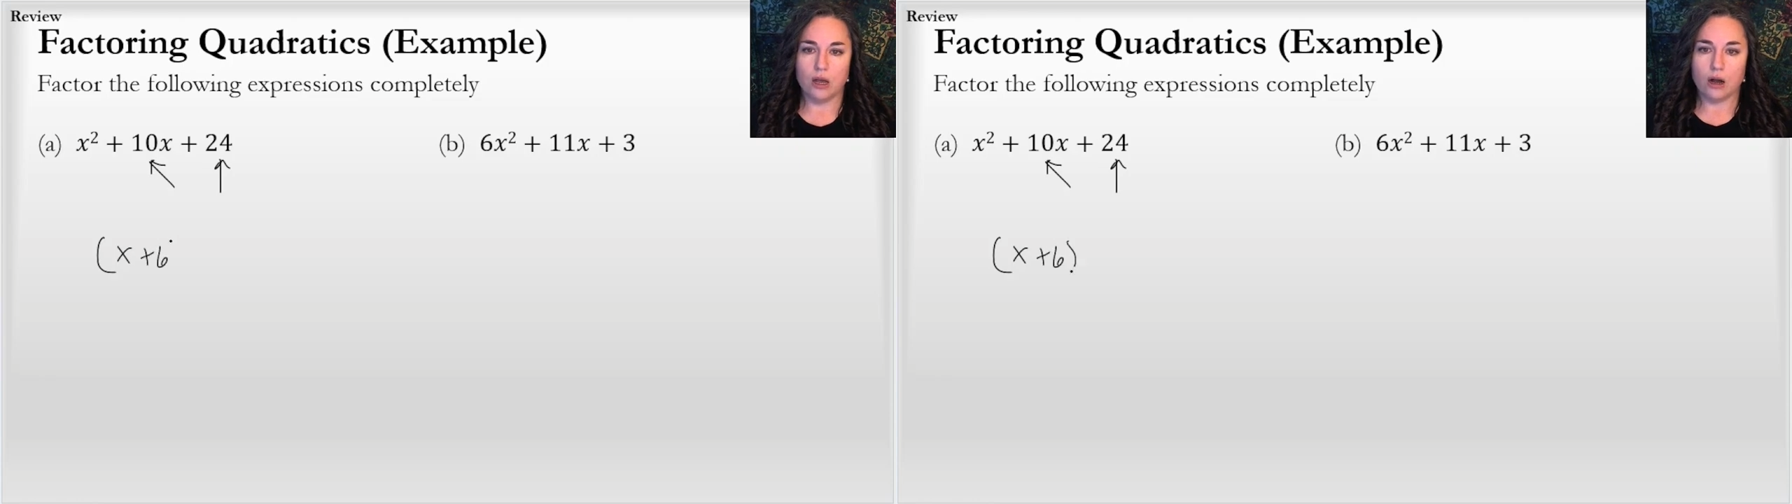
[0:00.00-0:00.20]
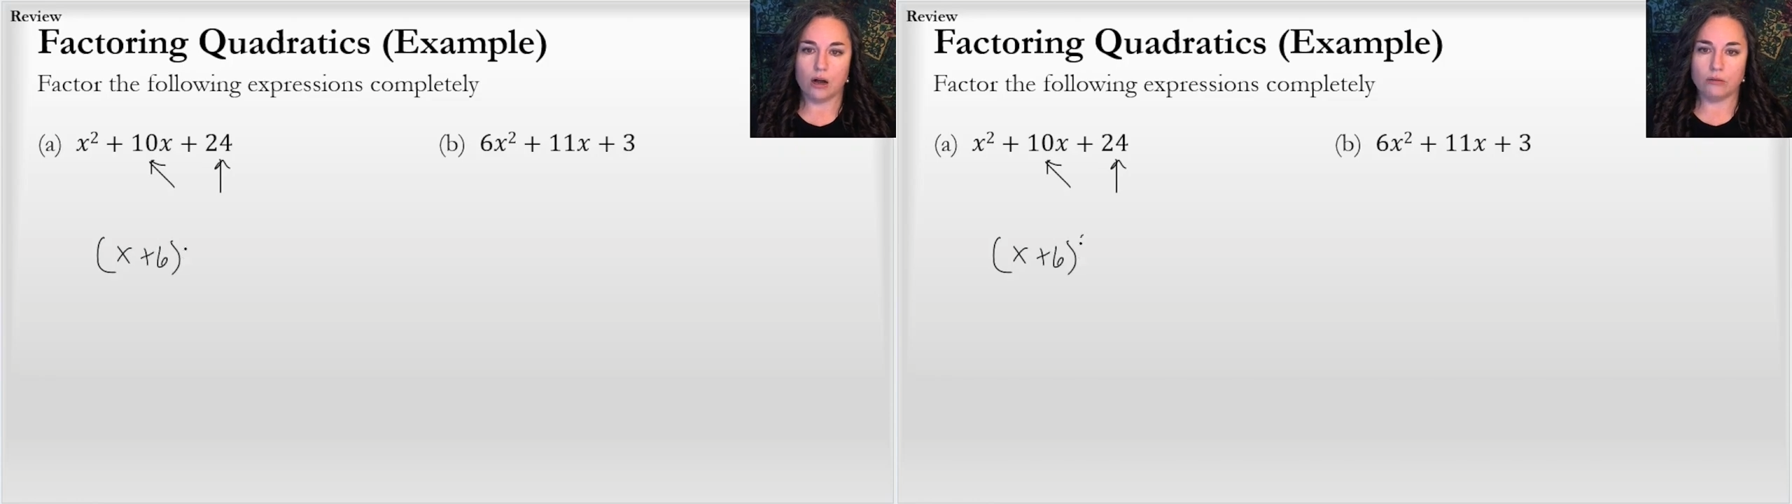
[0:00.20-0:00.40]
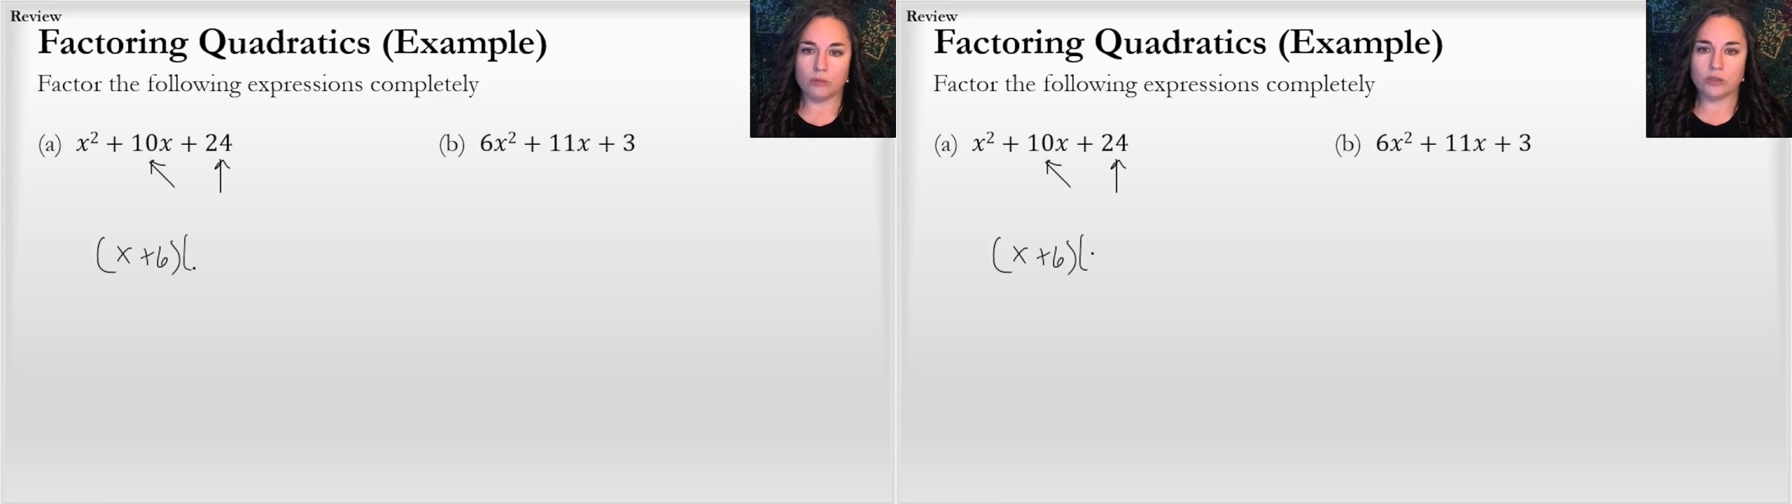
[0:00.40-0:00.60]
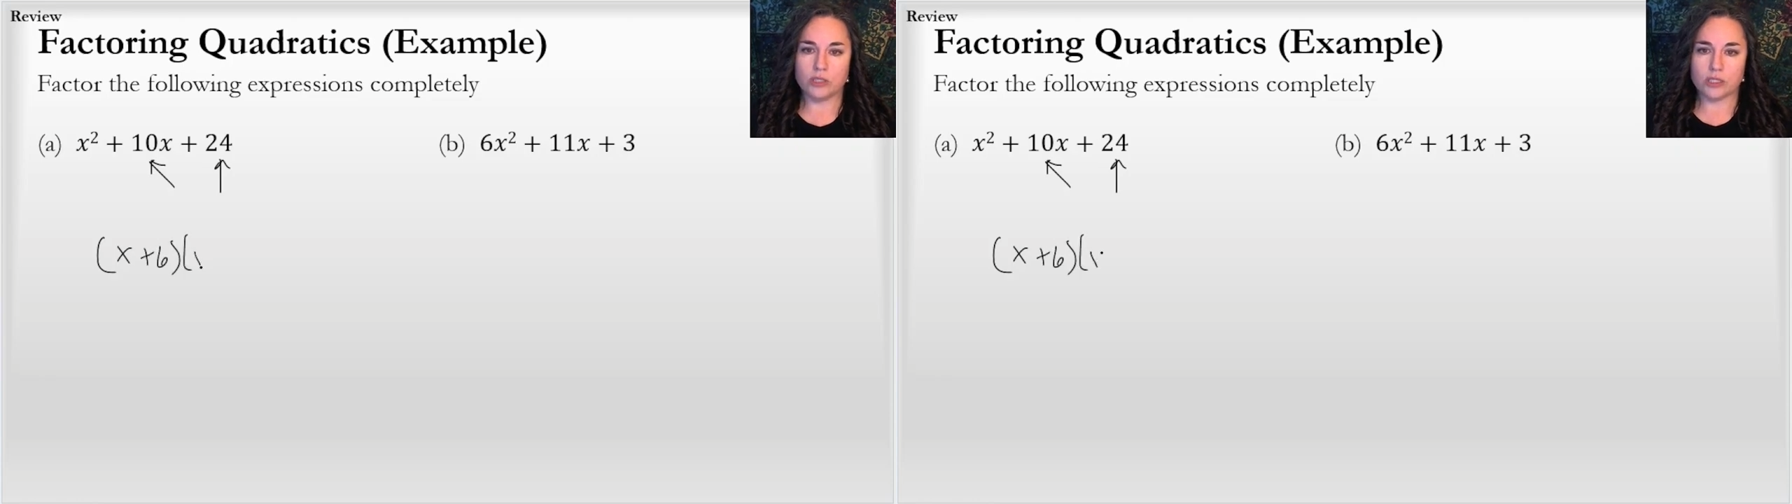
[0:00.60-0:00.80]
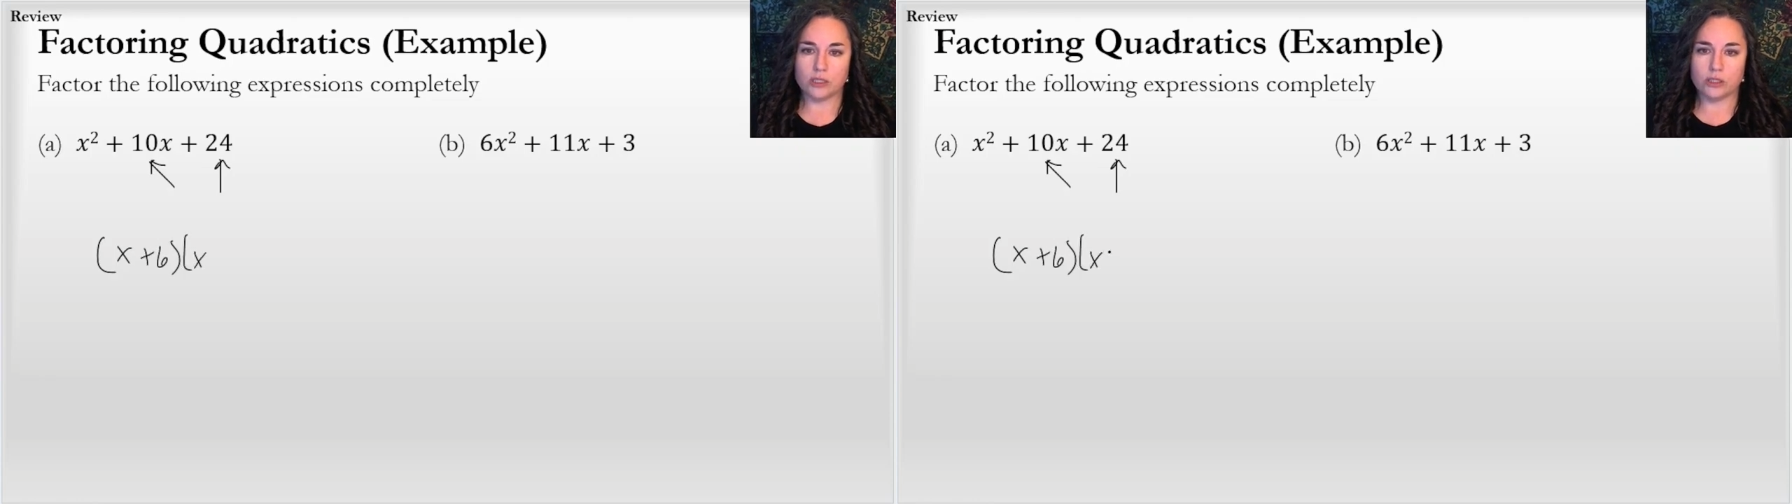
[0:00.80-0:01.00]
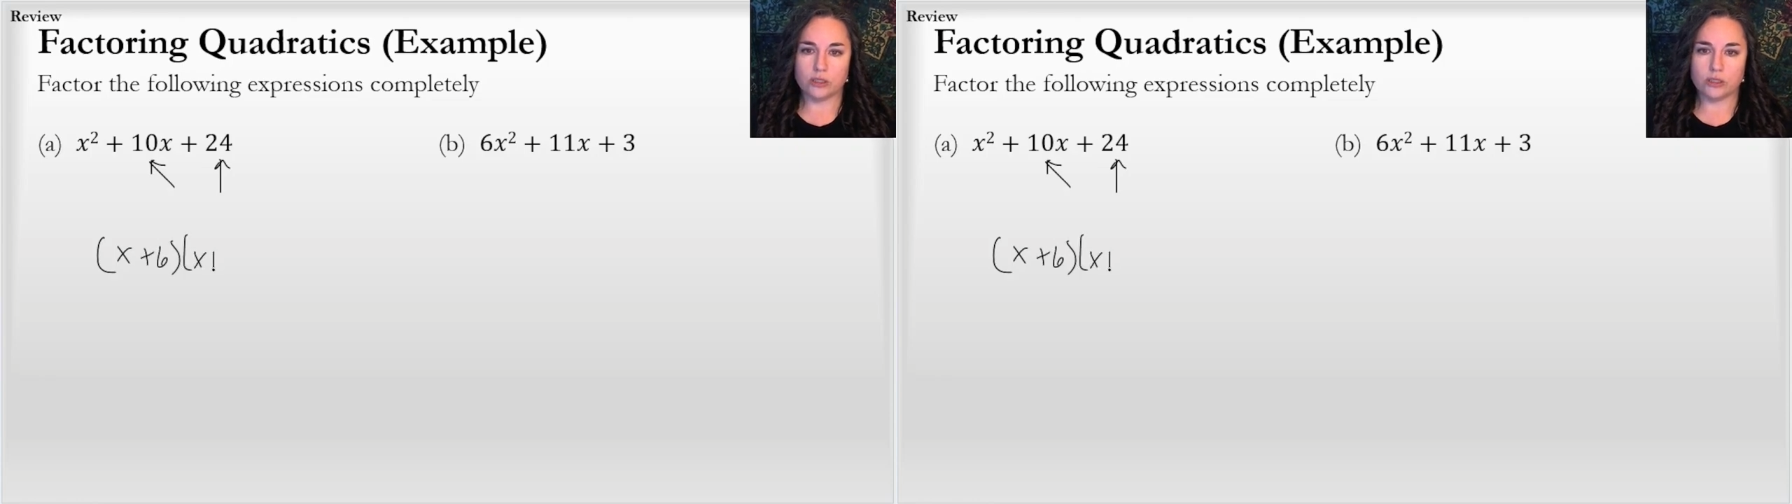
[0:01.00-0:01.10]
almost in your